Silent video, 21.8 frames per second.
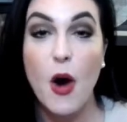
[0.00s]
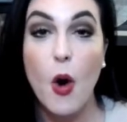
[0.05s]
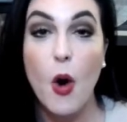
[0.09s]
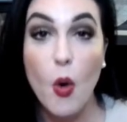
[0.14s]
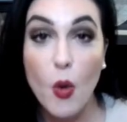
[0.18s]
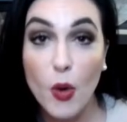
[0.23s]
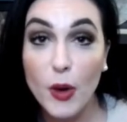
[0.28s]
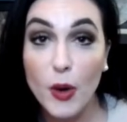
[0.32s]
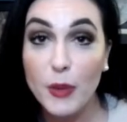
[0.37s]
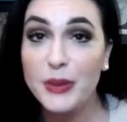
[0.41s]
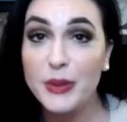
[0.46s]

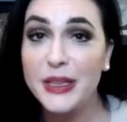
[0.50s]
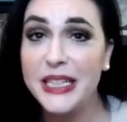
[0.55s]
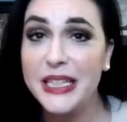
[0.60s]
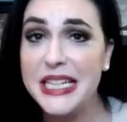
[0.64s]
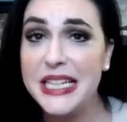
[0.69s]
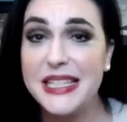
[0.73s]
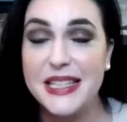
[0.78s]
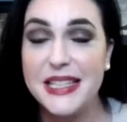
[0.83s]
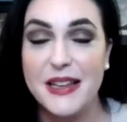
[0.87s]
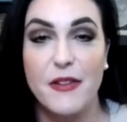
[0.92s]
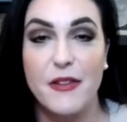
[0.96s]
or
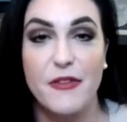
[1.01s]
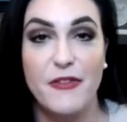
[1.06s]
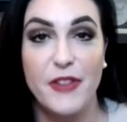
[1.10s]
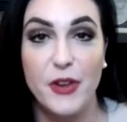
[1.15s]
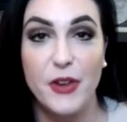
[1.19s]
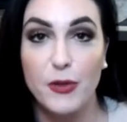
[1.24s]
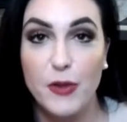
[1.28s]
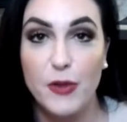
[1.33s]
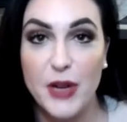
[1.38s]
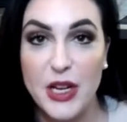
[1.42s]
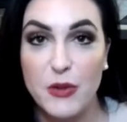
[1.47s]
please
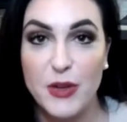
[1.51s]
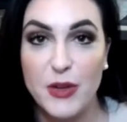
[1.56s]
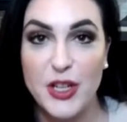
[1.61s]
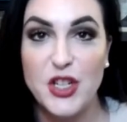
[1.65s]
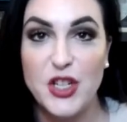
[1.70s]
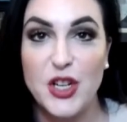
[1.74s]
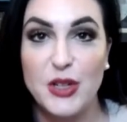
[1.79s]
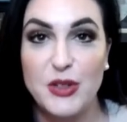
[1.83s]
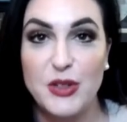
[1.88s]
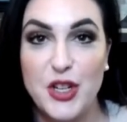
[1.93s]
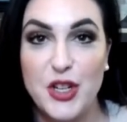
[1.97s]
feel free to
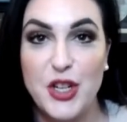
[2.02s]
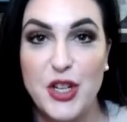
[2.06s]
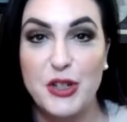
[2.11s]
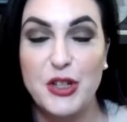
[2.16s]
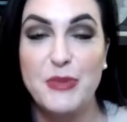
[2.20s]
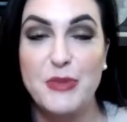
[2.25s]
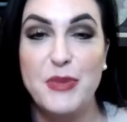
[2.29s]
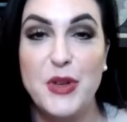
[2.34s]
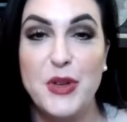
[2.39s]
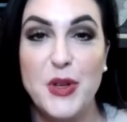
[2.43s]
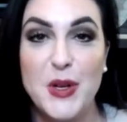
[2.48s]
reach out to your
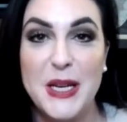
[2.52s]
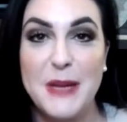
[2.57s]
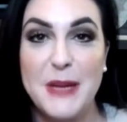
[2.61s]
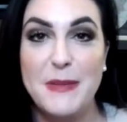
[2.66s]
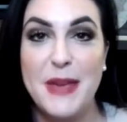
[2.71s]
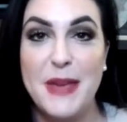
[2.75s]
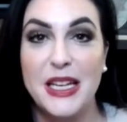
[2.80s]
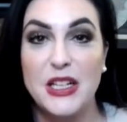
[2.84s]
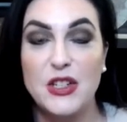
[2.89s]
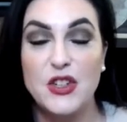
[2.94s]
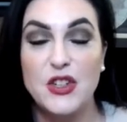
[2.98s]
community
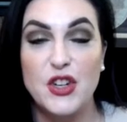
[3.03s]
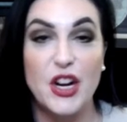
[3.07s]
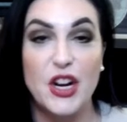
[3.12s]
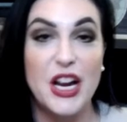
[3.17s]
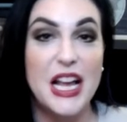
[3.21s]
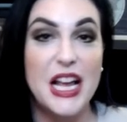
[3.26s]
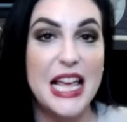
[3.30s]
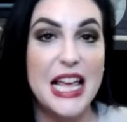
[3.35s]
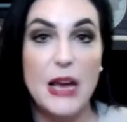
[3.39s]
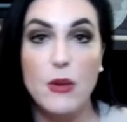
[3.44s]
manager,